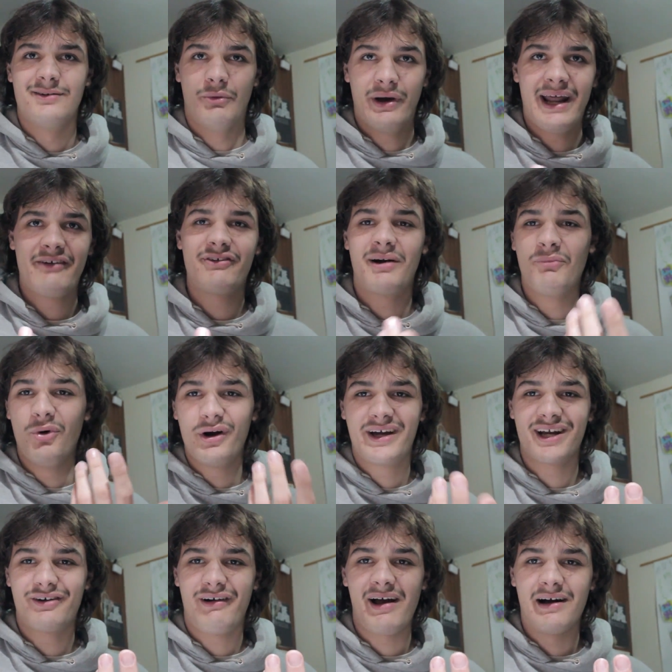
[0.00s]
whenever I'm
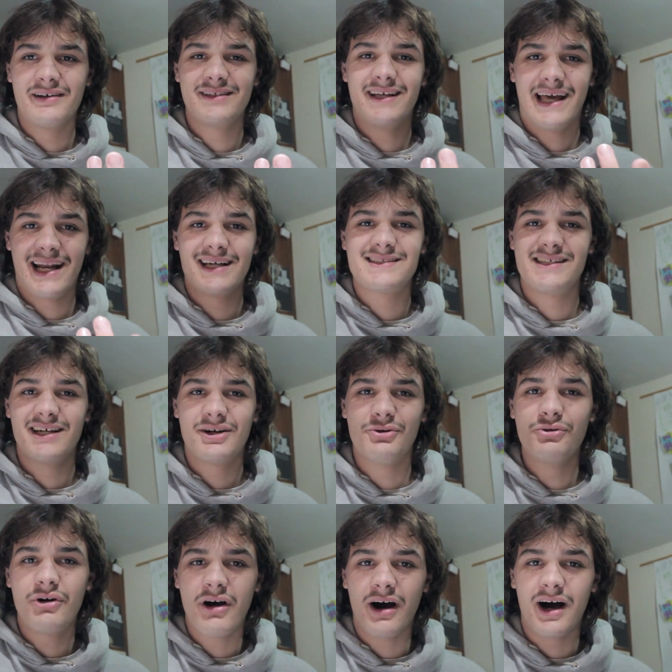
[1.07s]
walking around and I see a
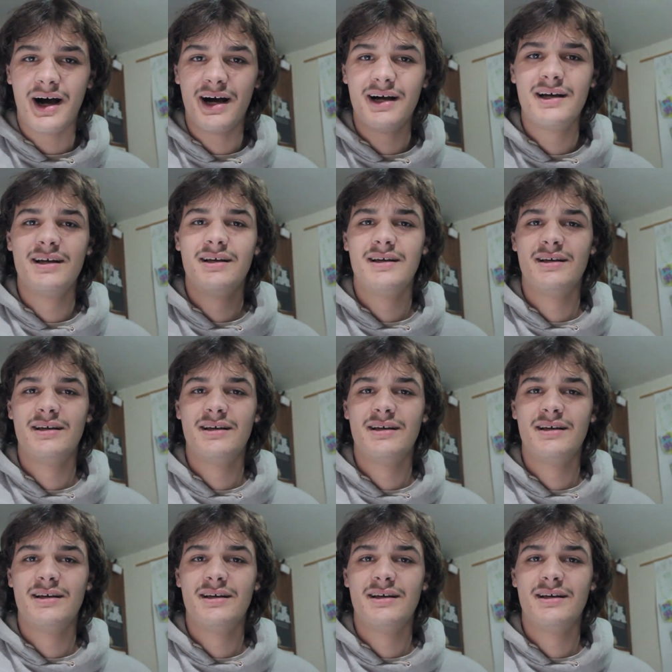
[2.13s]
cool car,